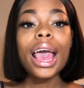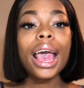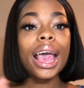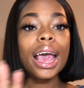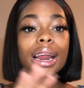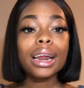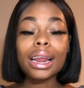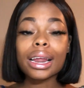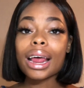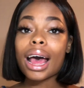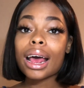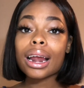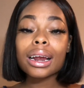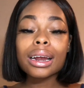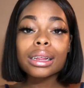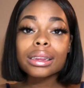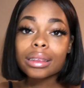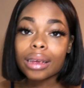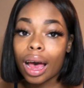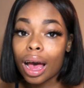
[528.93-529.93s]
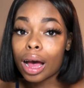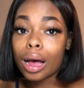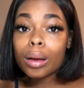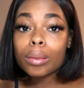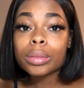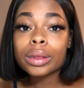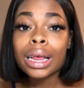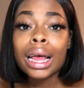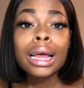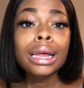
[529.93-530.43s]
And a lot of the
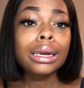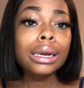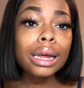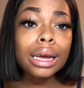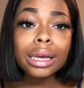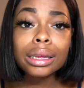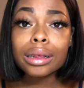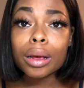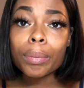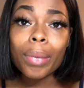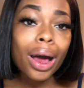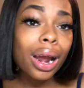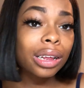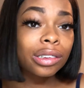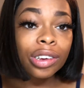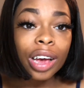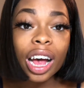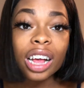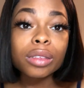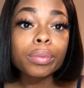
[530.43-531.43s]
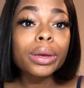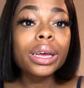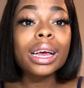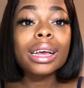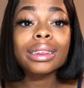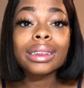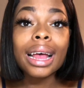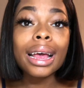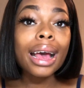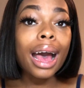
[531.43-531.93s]
times, niggas apologize
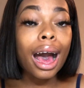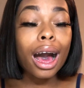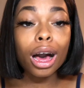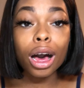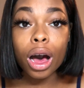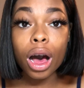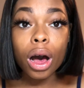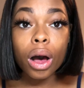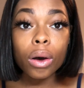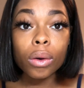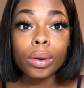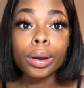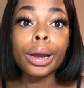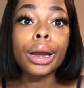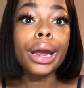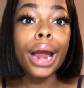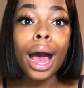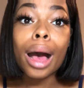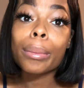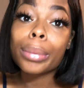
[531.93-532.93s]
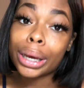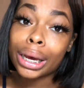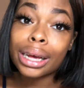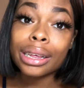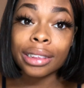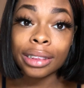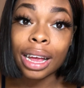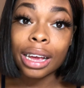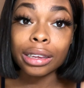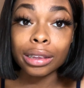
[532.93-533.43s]
because they got caught, not
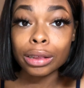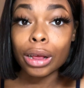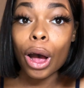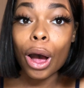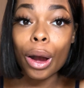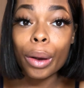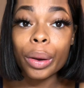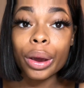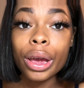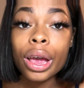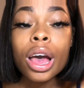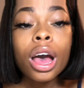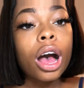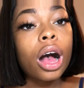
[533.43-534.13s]
because they sorry.